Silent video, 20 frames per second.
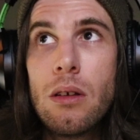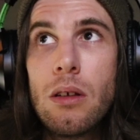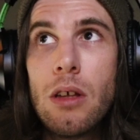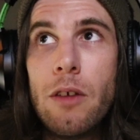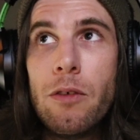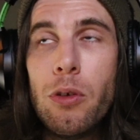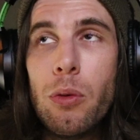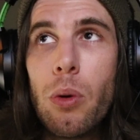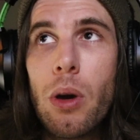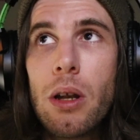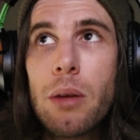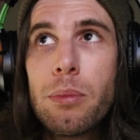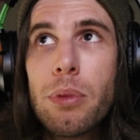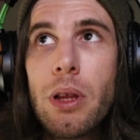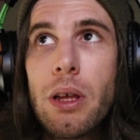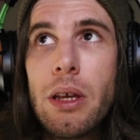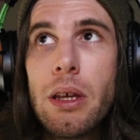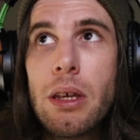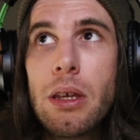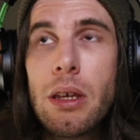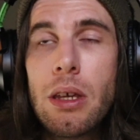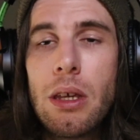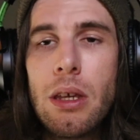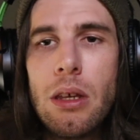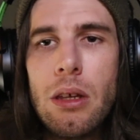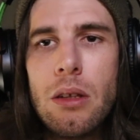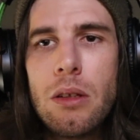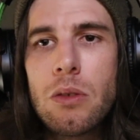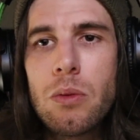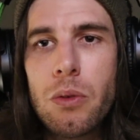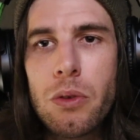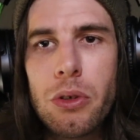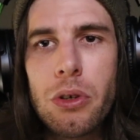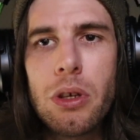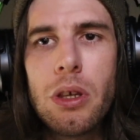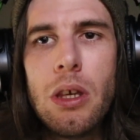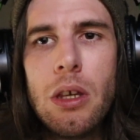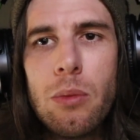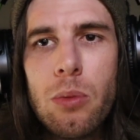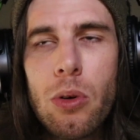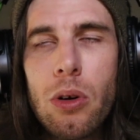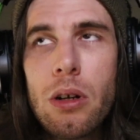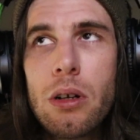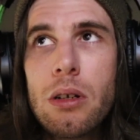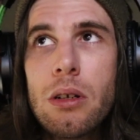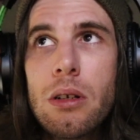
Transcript: If you want to play keys with your keyboard,